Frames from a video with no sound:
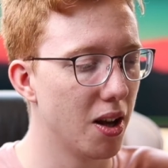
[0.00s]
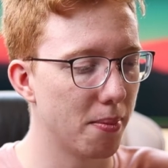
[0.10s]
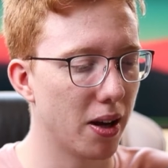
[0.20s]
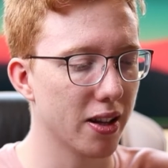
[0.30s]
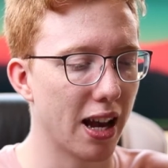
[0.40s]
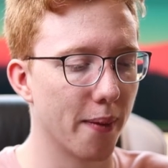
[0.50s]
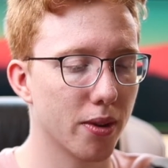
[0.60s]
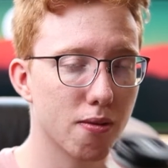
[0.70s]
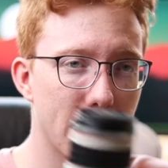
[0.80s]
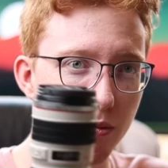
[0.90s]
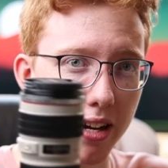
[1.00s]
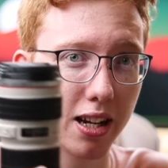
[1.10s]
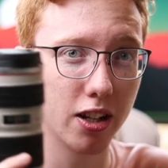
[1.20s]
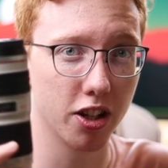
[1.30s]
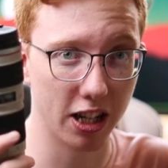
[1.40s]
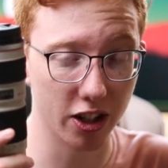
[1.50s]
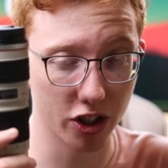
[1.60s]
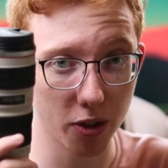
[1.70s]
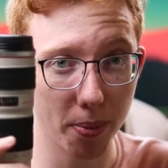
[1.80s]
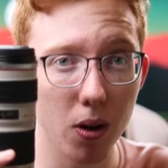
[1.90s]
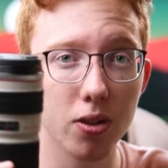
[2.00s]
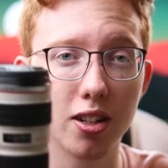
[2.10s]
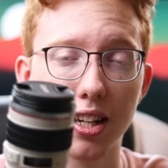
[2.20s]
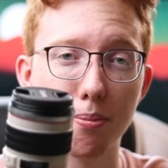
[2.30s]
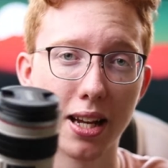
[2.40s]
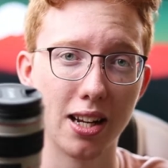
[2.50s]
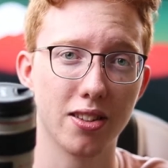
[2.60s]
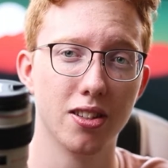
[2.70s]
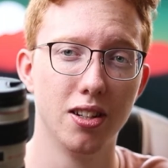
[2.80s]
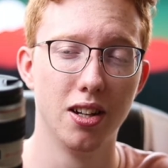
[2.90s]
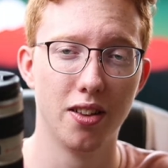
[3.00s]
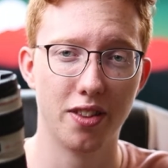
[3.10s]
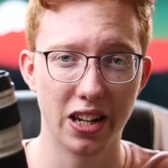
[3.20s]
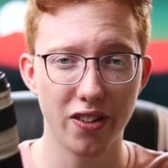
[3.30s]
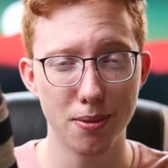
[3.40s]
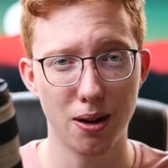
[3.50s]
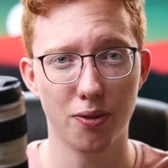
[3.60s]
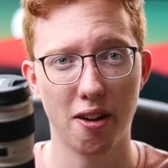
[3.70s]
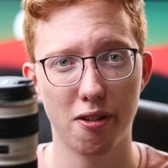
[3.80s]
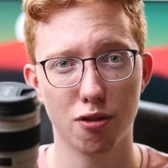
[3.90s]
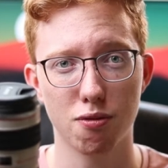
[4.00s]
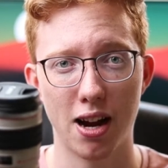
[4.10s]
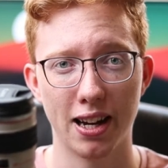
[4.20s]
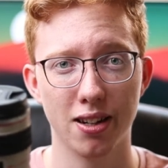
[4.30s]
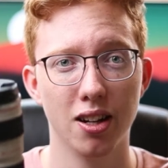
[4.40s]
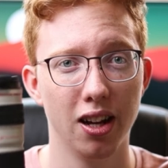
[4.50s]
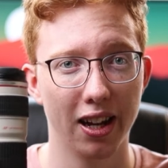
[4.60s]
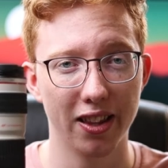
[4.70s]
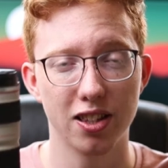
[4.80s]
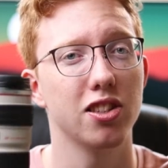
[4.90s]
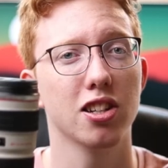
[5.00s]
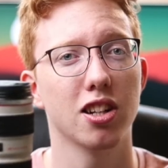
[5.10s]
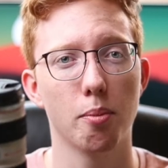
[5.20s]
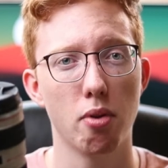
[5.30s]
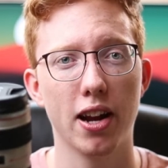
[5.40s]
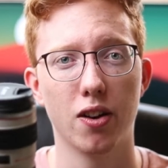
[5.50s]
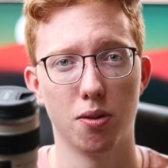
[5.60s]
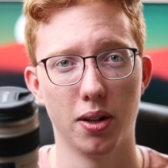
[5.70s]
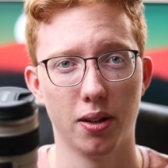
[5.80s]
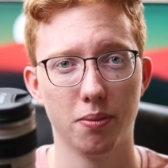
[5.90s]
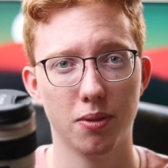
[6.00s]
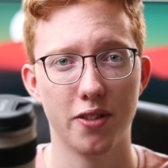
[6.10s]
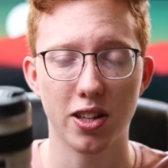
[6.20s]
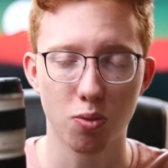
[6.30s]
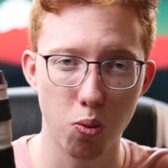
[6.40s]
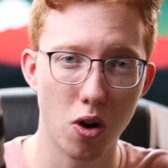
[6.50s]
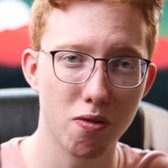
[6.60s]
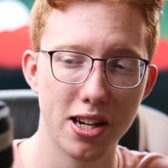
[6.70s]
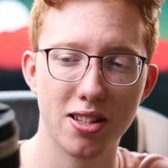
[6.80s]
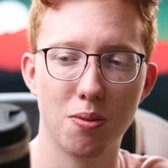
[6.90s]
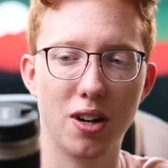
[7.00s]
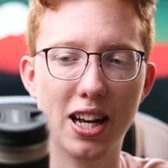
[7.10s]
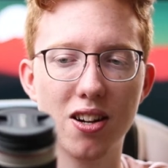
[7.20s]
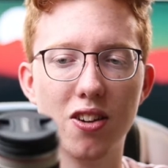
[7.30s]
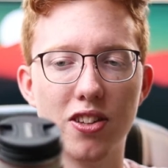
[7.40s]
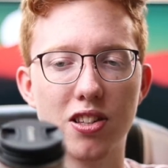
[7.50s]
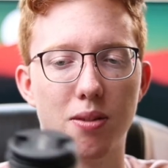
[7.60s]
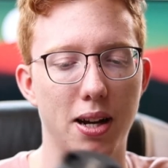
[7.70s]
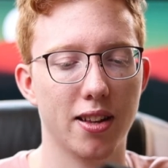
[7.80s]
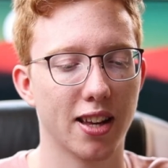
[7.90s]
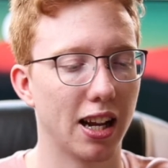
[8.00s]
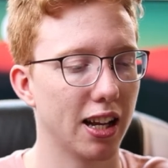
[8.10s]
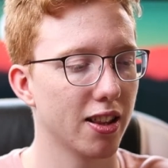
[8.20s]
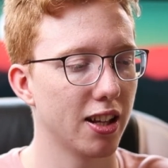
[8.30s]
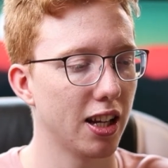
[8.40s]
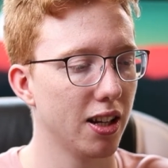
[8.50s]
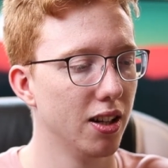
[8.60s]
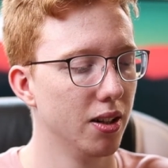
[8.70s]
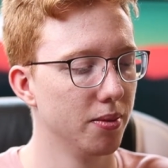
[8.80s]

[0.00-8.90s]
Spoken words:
But yeah, the red ring supposedly means that if I'm out there in the rain, this isn't gonna break on me. And that's one reason why I got this compared to getting the